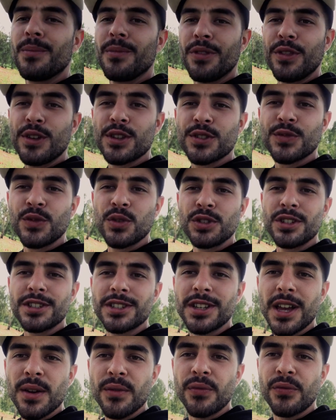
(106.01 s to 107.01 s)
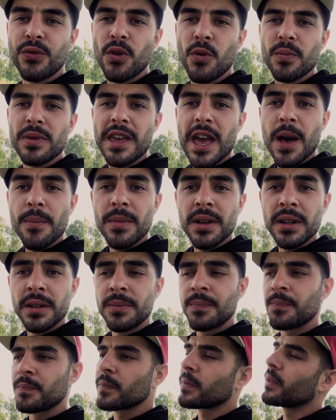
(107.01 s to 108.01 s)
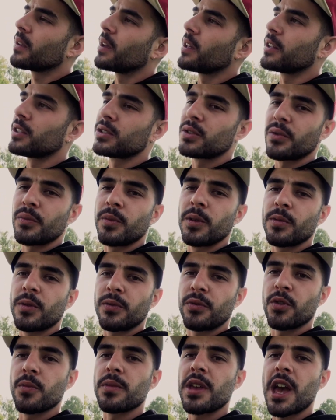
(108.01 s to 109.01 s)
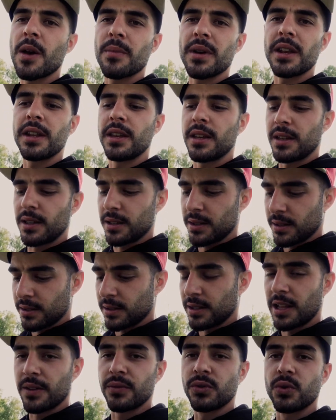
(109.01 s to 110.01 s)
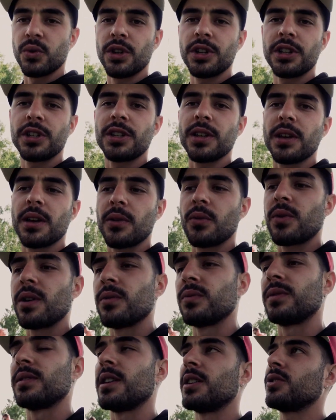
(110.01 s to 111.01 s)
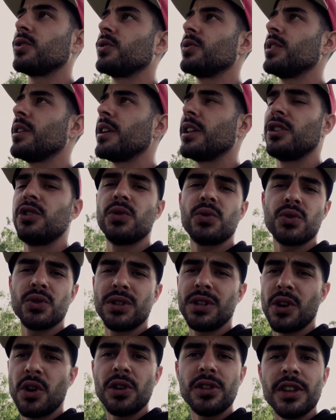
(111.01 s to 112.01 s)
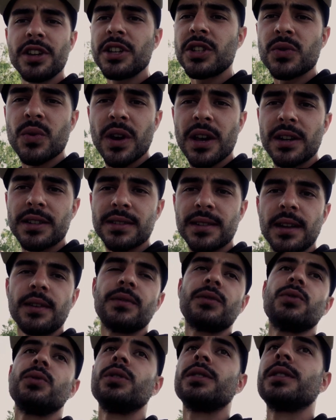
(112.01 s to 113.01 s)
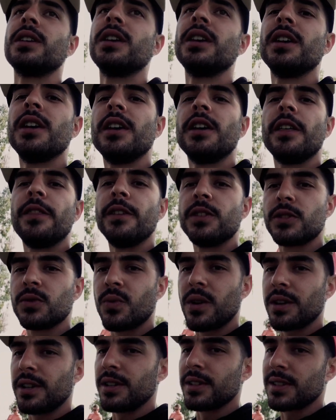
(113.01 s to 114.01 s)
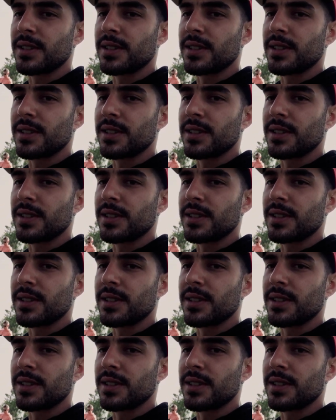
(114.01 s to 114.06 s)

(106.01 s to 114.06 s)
This food is came from Yemen. A lot of people from Yemen love to eat it around Saturday, and usually all the Israelis love to eat this one in